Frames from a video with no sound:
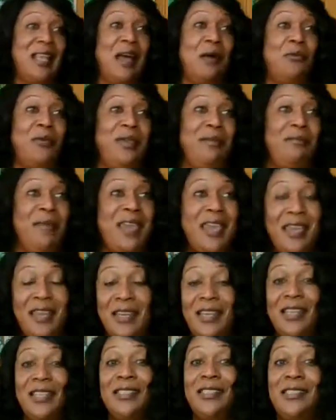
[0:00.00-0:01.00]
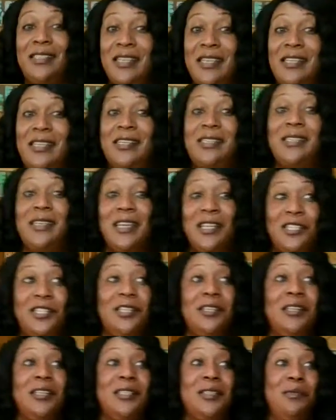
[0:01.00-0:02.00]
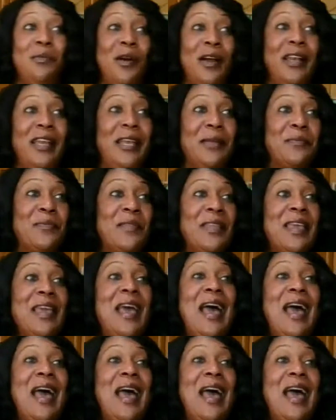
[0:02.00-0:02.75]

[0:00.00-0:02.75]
that we made in Seely's kitchen this morning.